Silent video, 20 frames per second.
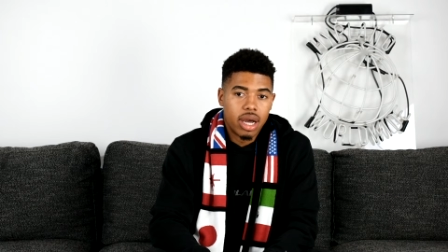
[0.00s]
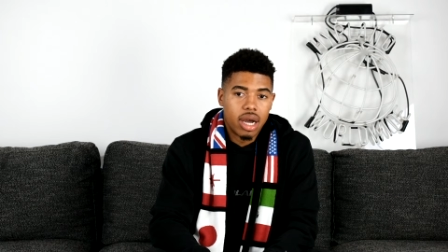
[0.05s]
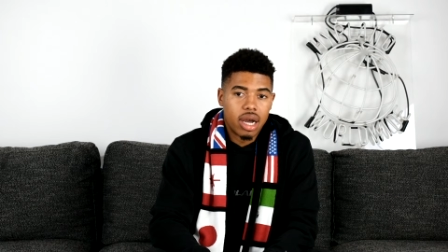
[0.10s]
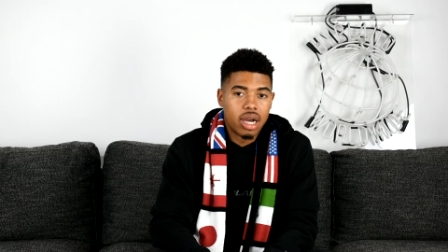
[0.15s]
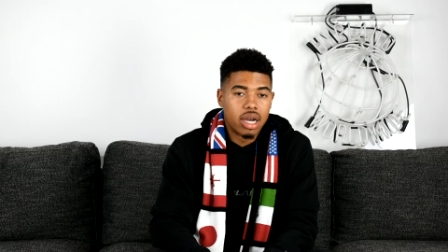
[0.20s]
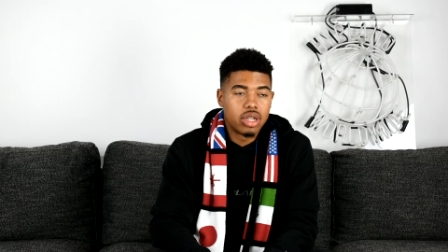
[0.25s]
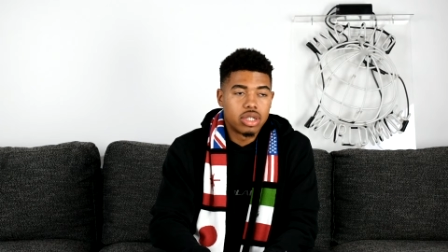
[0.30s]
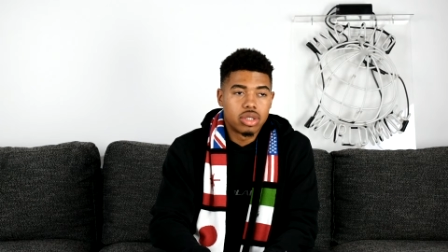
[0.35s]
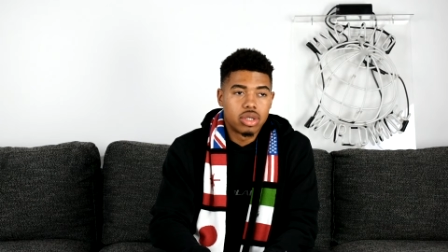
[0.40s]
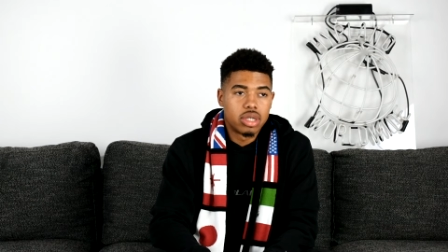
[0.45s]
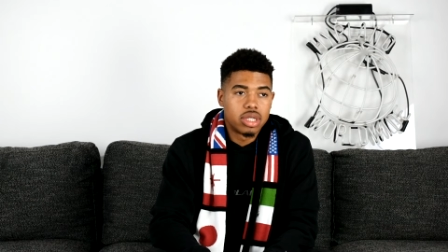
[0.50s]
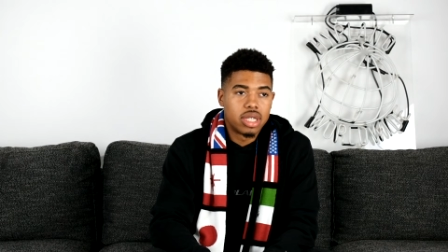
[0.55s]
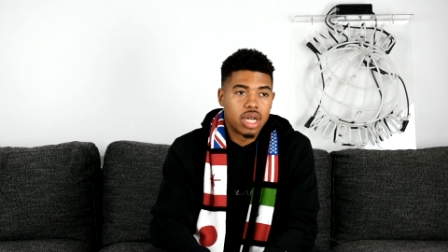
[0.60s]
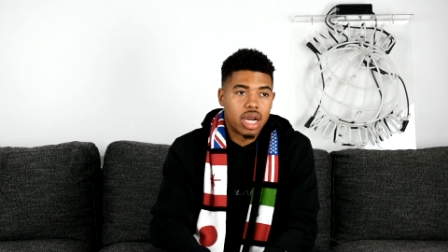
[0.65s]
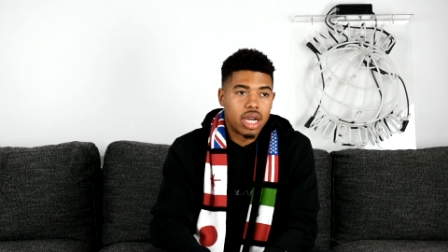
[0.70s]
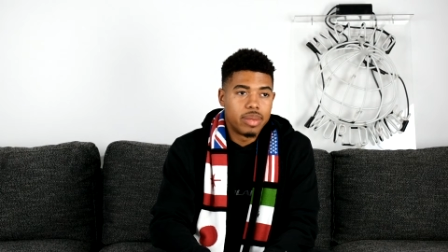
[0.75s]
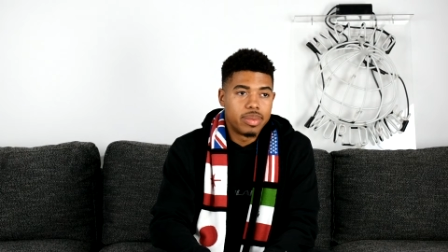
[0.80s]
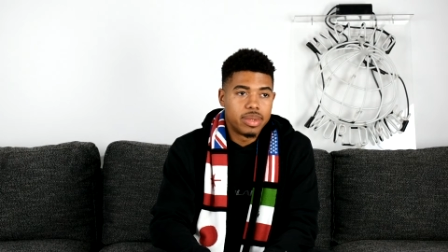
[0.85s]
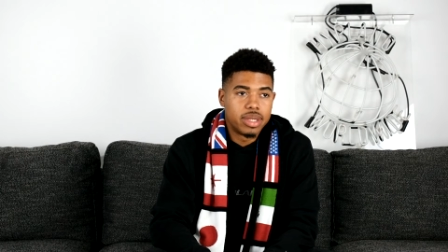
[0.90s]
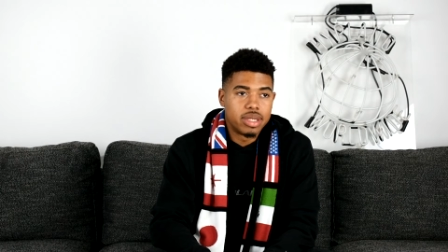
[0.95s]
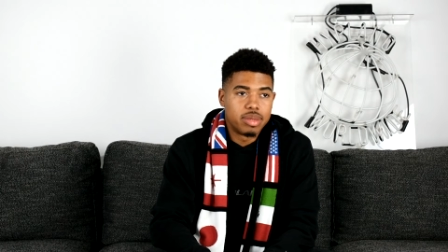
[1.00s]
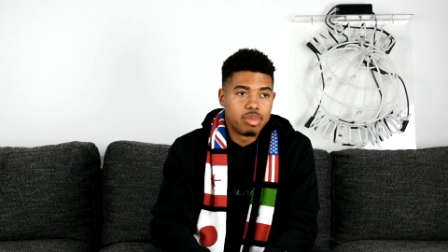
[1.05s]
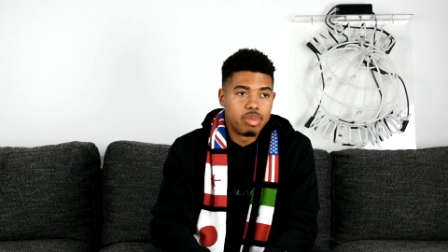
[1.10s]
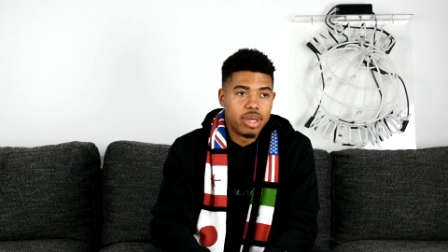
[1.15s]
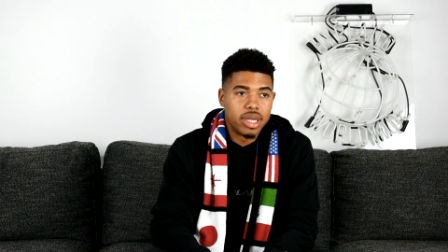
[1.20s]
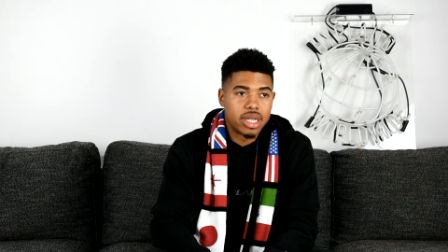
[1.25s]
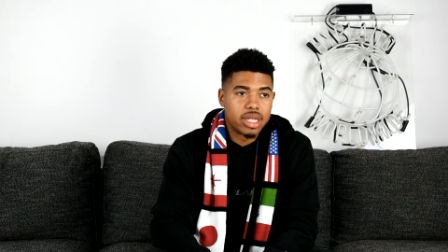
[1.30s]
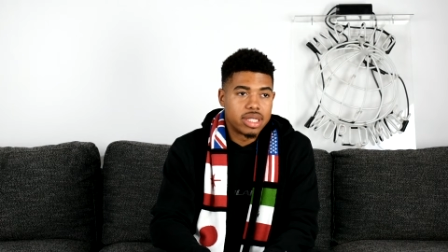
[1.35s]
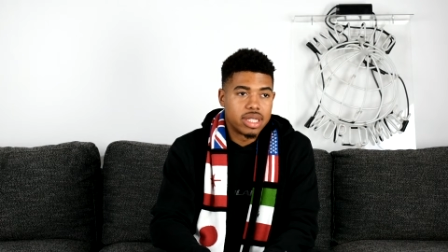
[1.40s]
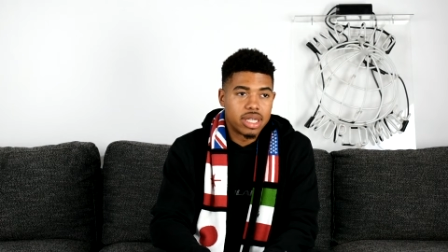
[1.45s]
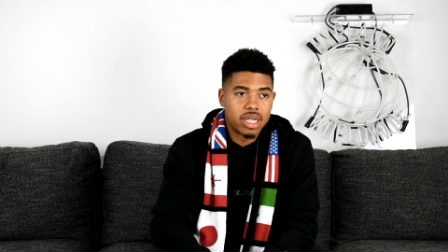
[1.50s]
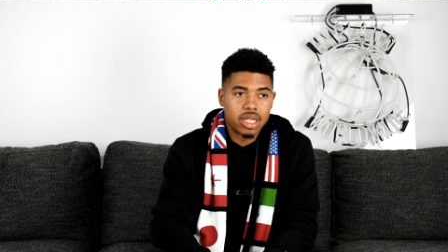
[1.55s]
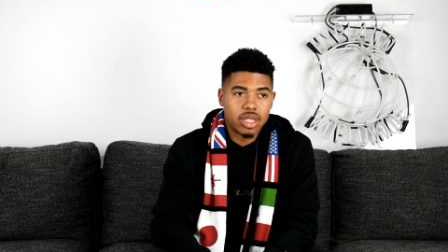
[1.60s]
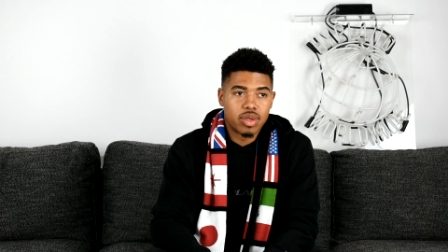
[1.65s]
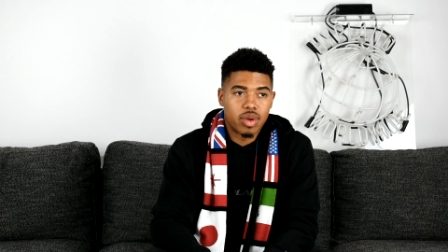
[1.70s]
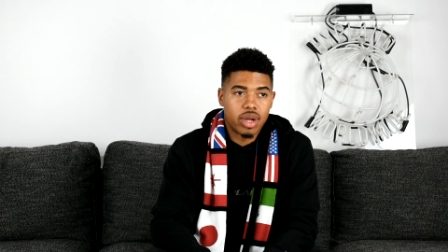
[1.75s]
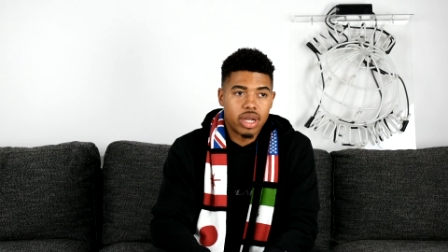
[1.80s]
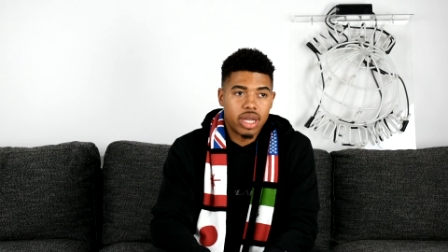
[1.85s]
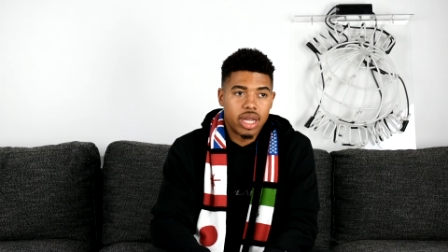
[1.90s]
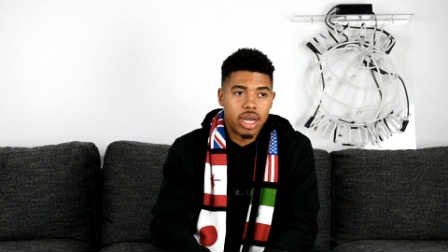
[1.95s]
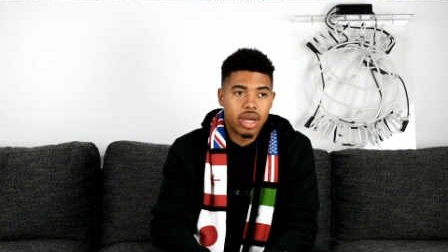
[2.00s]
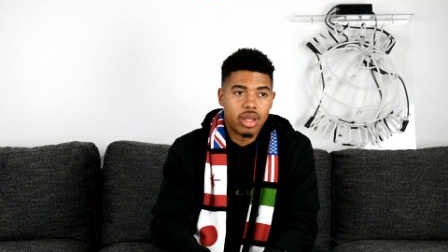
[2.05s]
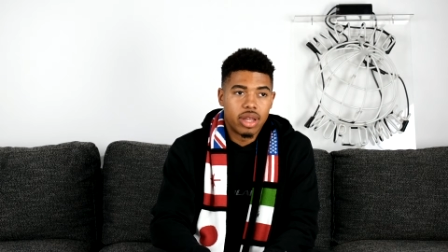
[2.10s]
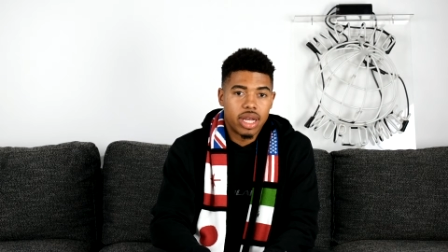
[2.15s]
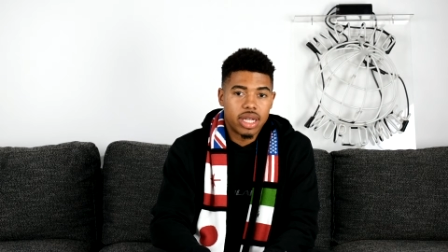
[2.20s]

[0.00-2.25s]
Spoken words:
100 times as big as it is right now.